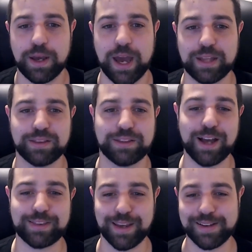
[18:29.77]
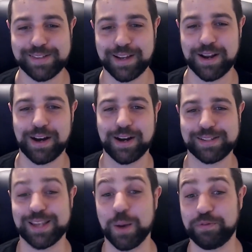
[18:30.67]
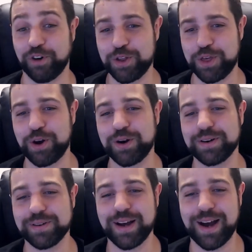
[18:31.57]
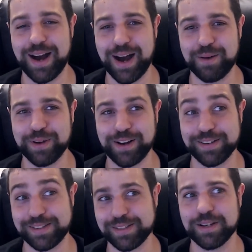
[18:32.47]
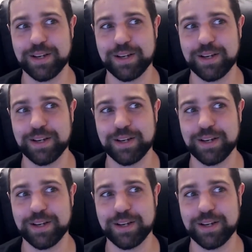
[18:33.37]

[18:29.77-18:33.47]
and that takes it a step further because